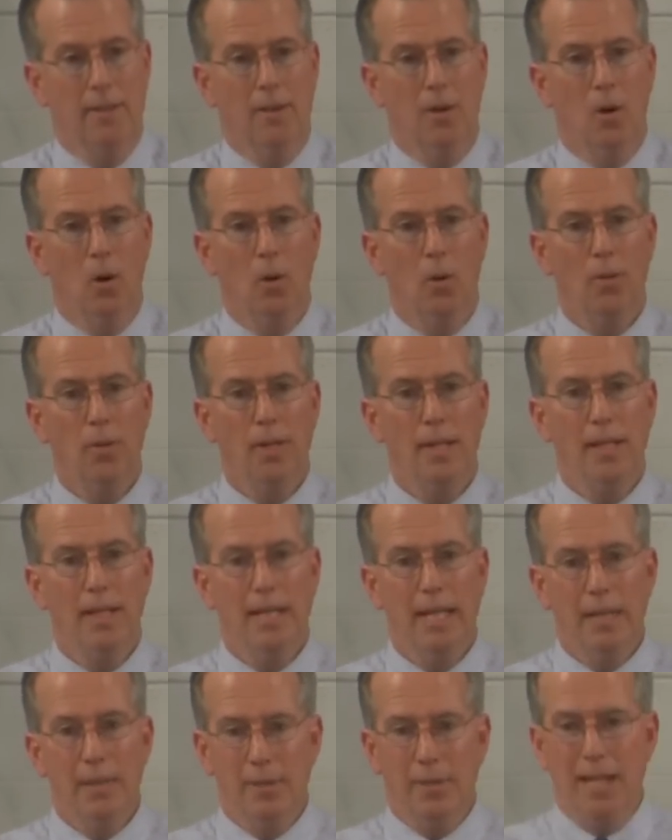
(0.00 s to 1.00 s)
all the
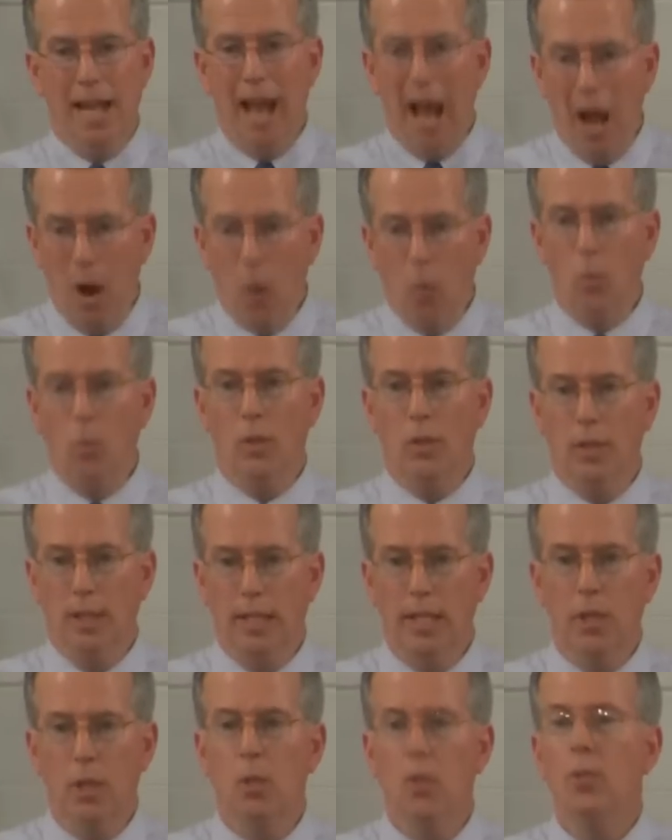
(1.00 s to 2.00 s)
even
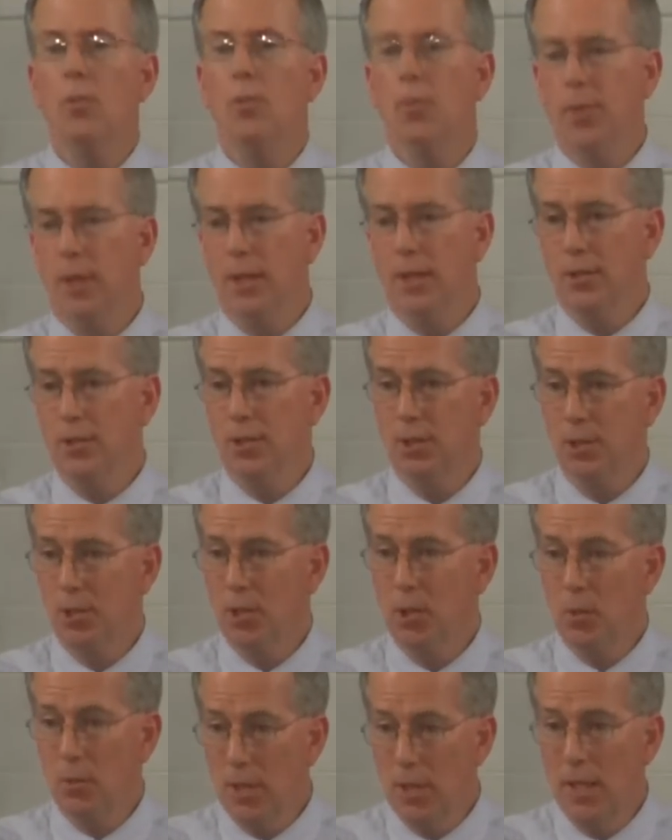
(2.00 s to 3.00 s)
outwardly good things that
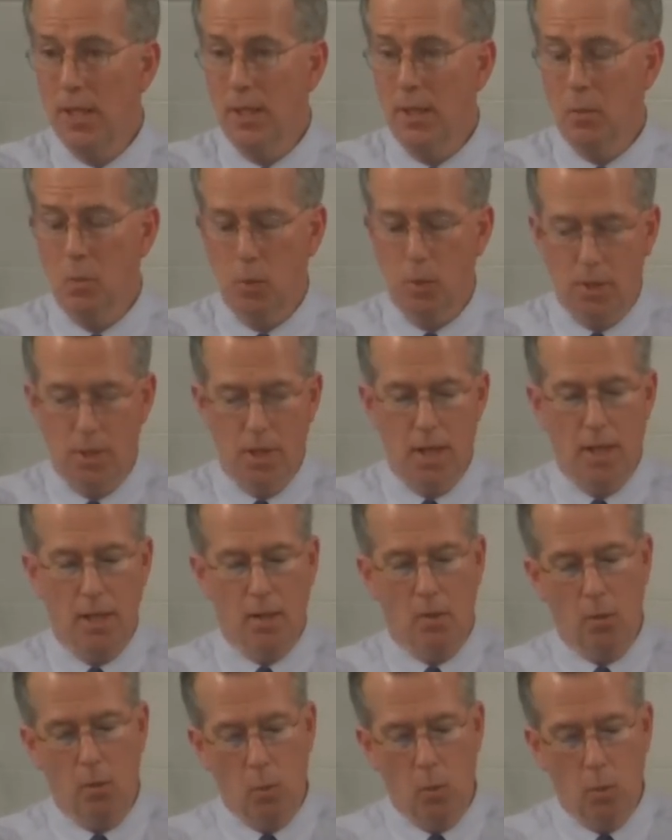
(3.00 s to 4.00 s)
you did were
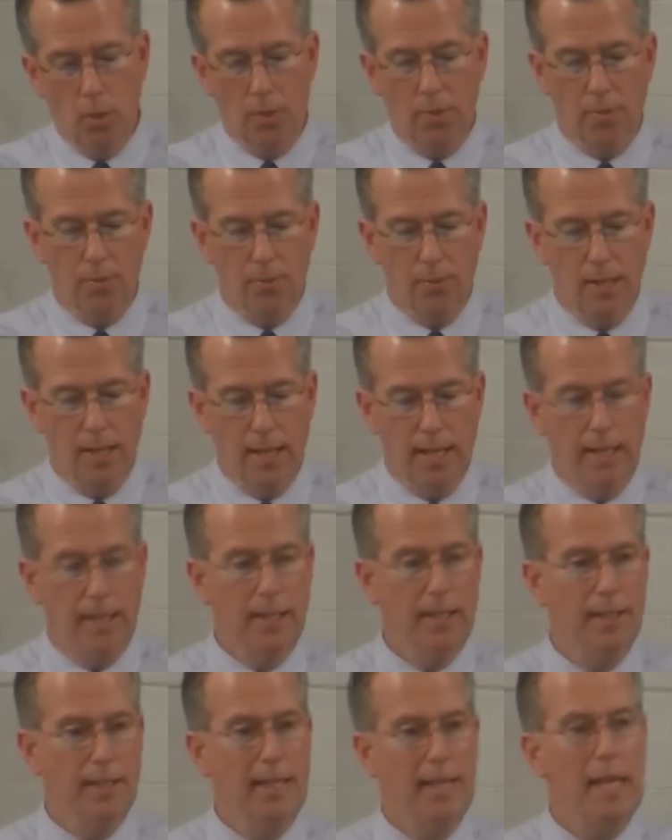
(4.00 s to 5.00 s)
done with
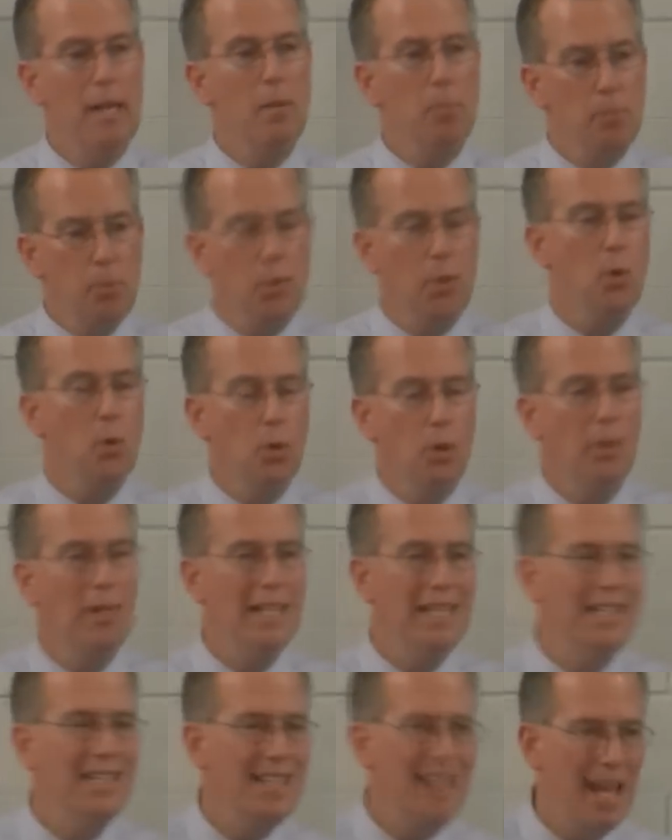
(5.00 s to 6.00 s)
a impure
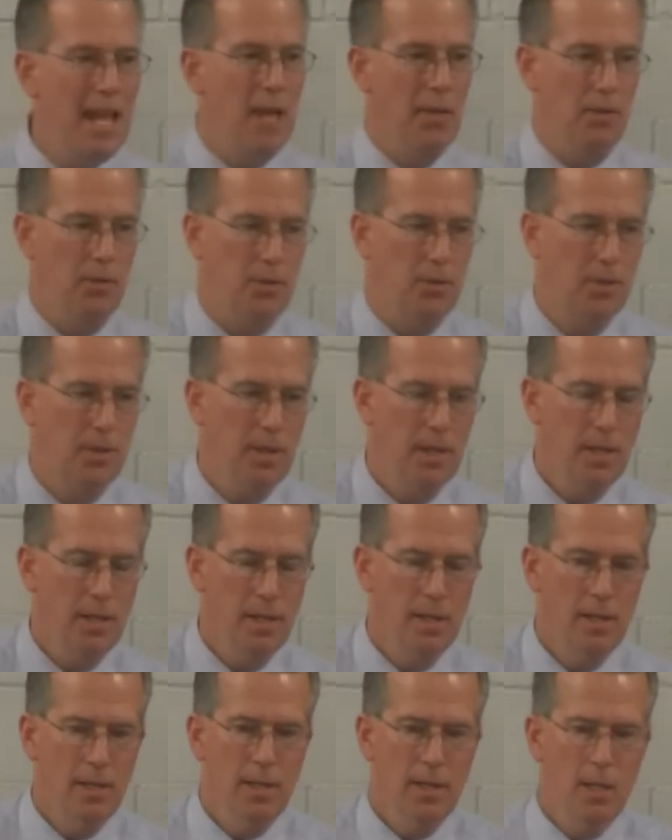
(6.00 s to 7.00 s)
intent.
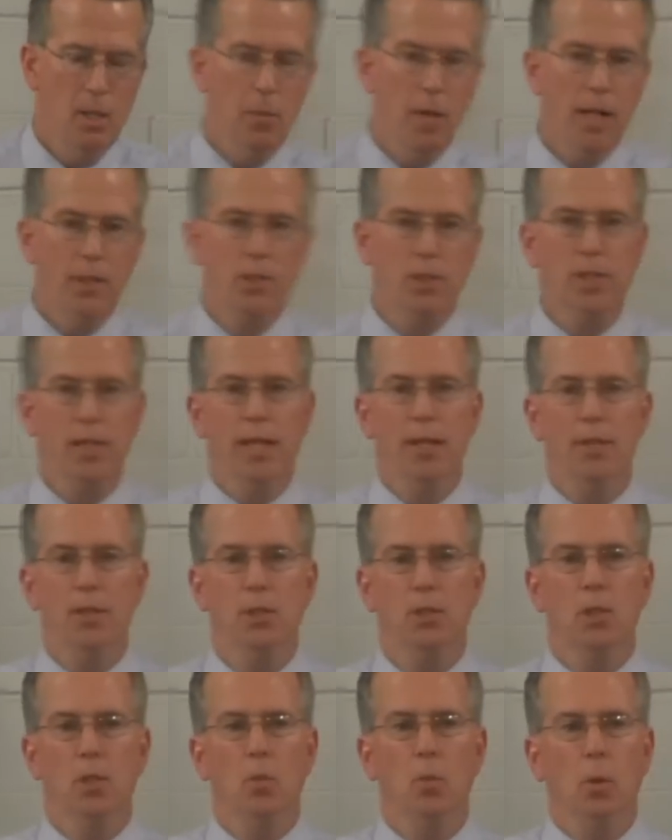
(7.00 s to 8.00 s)
You might say
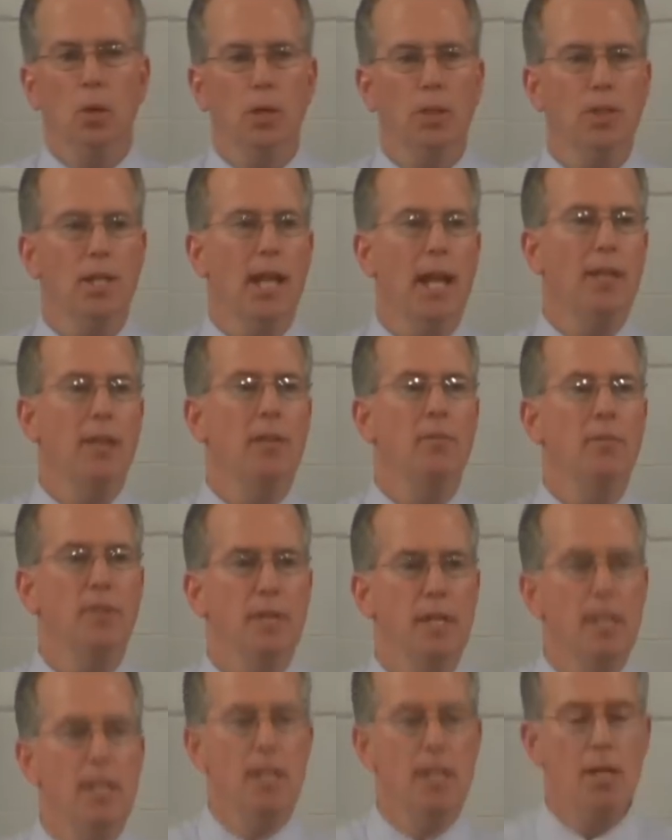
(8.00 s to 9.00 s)
these good works had the
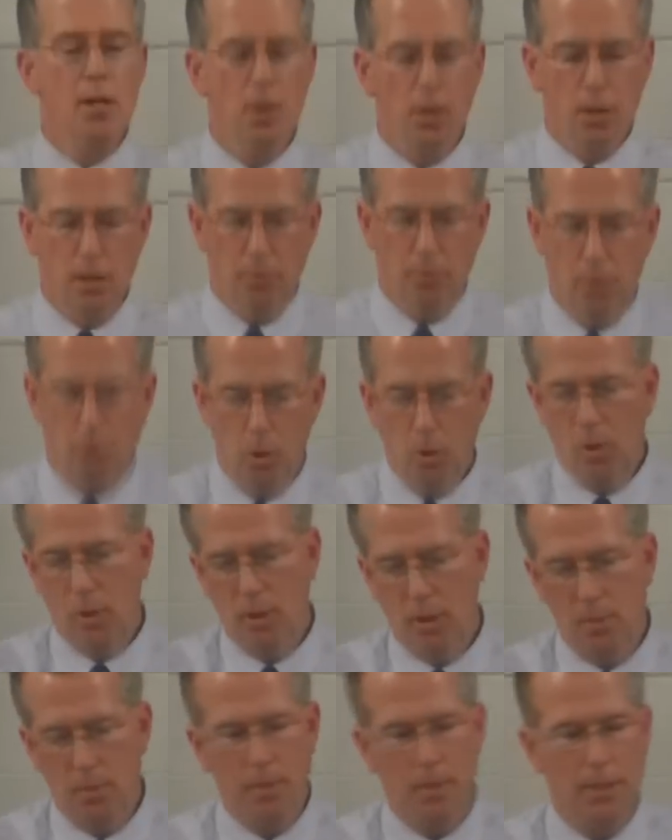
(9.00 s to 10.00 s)
veneer of
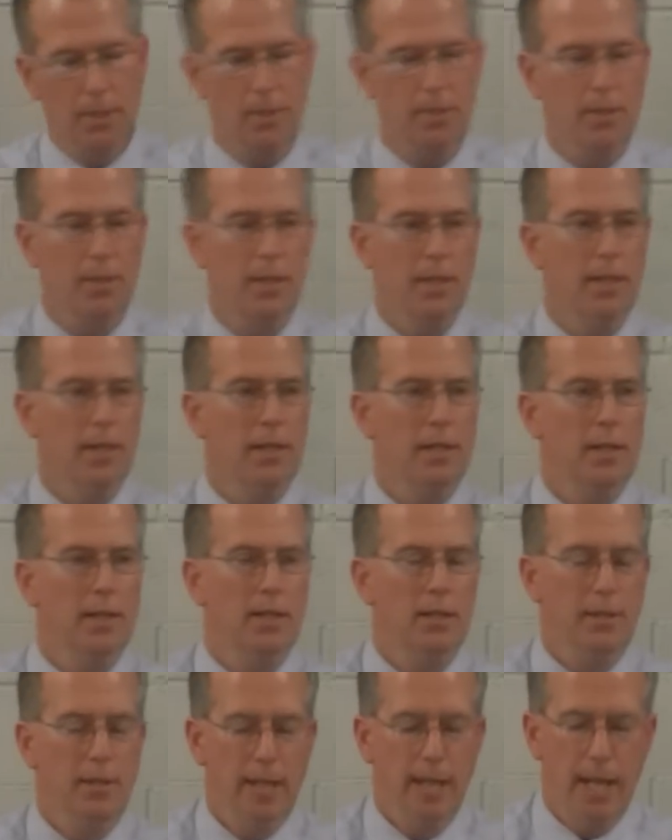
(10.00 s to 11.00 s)
good, but
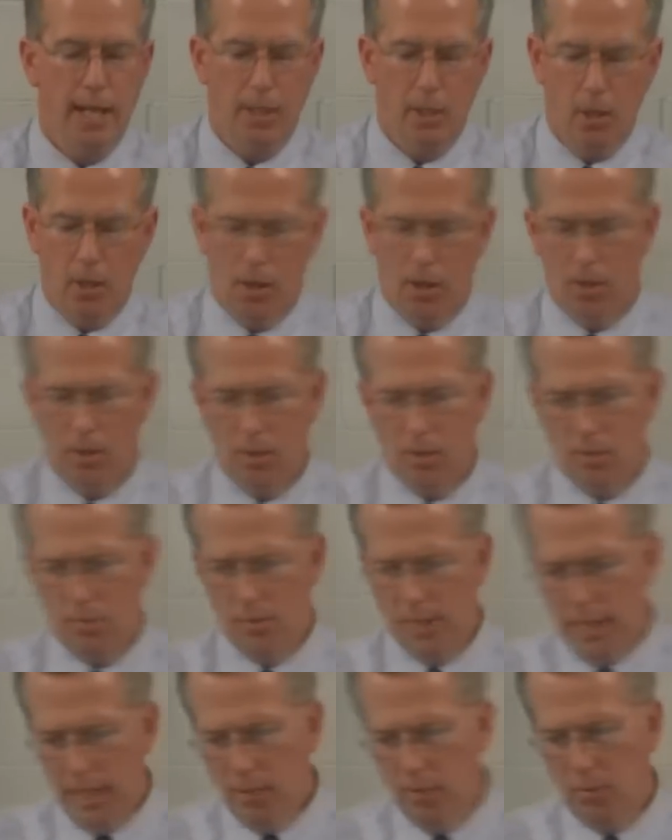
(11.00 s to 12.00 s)
they had a heart of
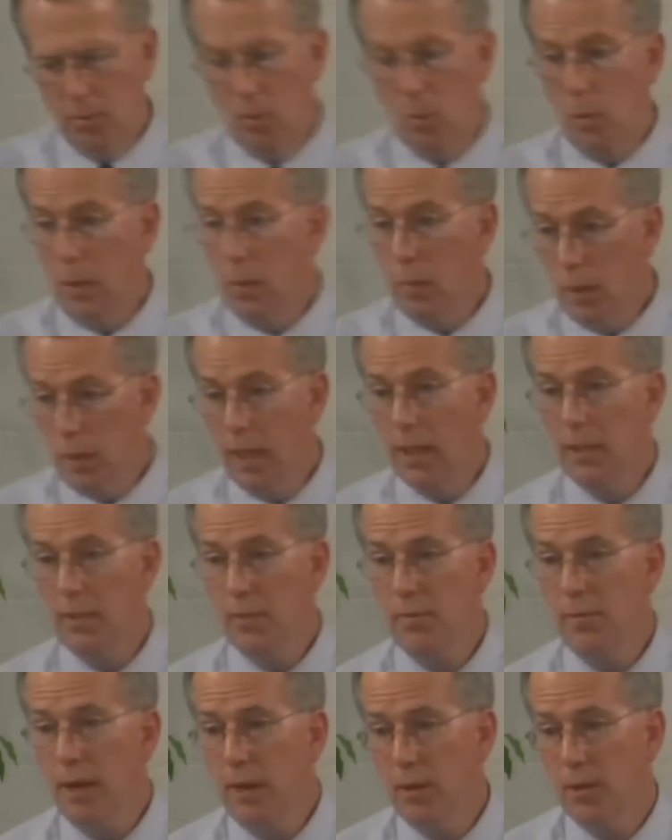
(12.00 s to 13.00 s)
evil. We were like the
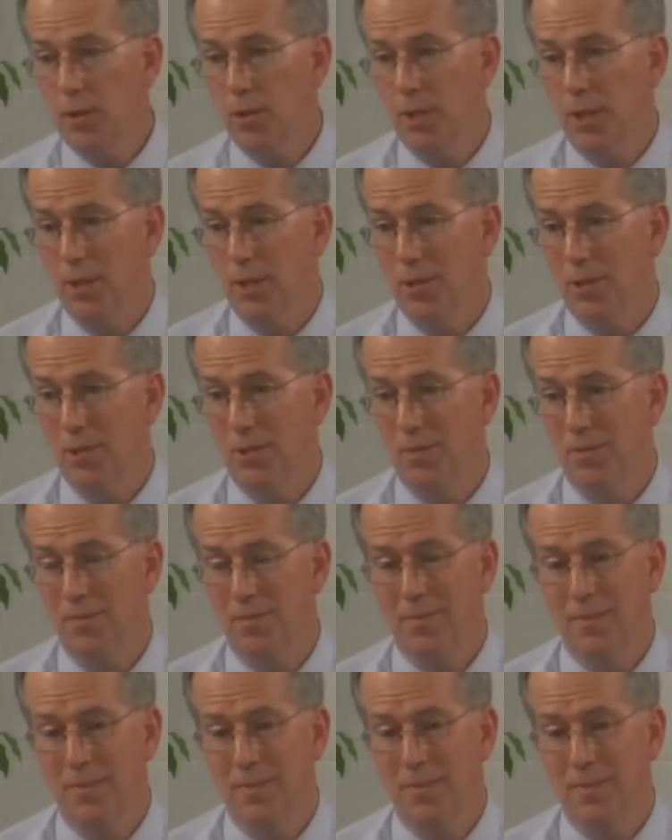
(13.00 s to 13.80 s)
Pharisees.